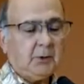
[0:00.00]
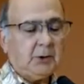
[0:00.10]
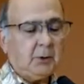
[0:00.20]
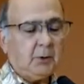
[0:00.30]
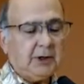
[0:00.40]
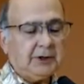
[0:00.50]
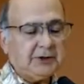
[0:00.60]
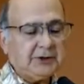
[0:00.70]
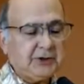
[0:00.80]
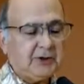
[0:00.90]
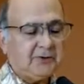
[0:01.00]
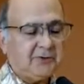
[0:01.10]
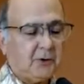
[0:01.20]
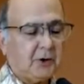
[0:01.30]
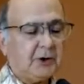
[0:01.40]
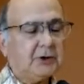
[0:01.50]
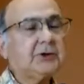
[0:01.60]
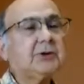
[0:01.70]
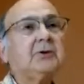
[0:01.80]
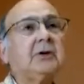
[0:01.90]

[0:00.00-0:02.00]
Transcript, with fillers: We want to see the forest,